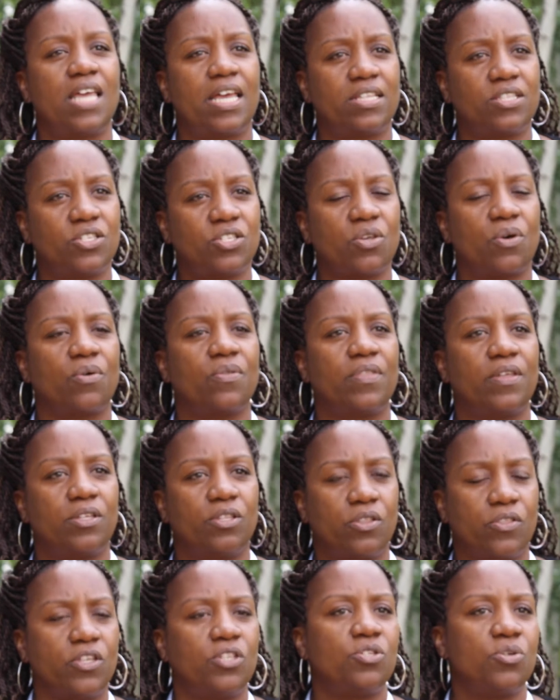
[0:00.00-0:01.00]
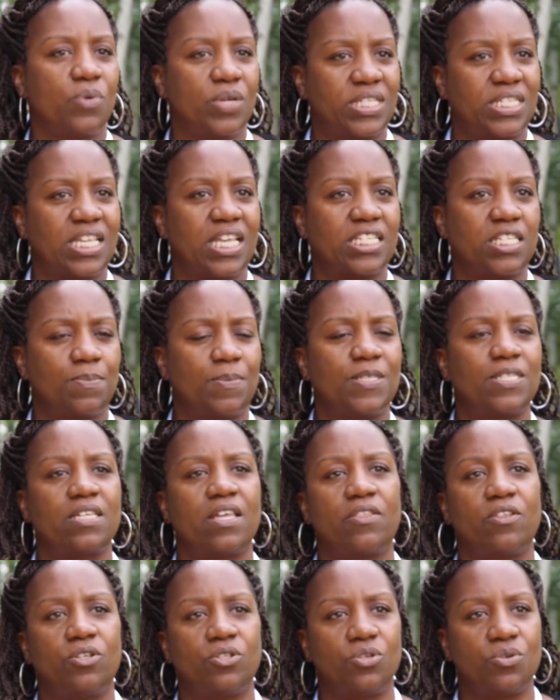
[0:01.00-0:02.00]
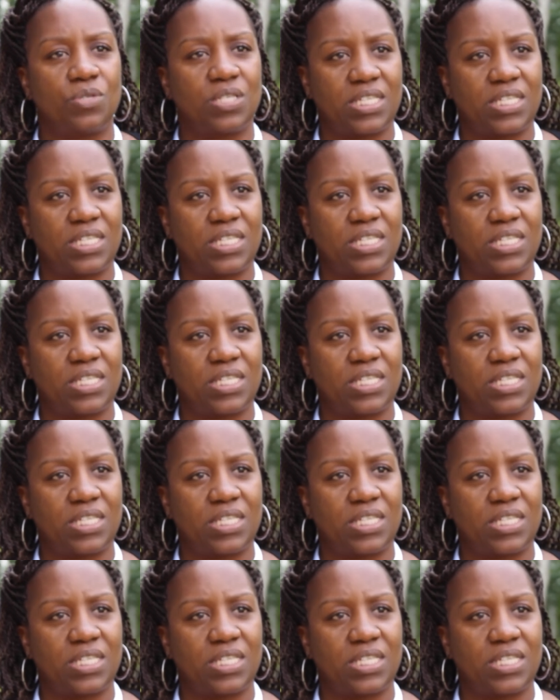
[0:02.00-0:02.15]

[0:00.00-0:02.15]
and so the, the new assessments and the new